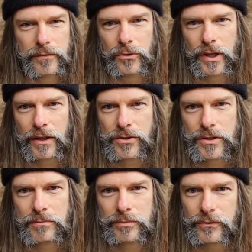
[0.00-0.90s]

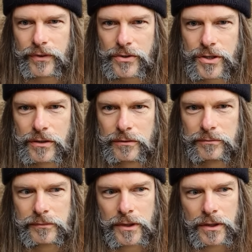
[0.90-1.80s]
vocation, profession,
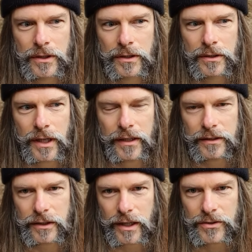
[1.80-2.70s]

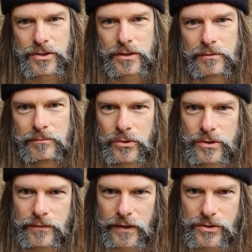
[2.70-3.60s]
inclination,
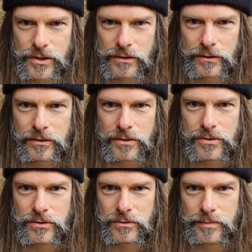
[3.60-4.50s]
motivation
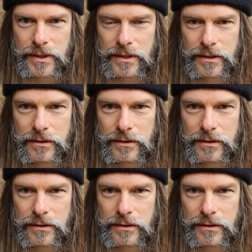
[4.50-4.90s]
to be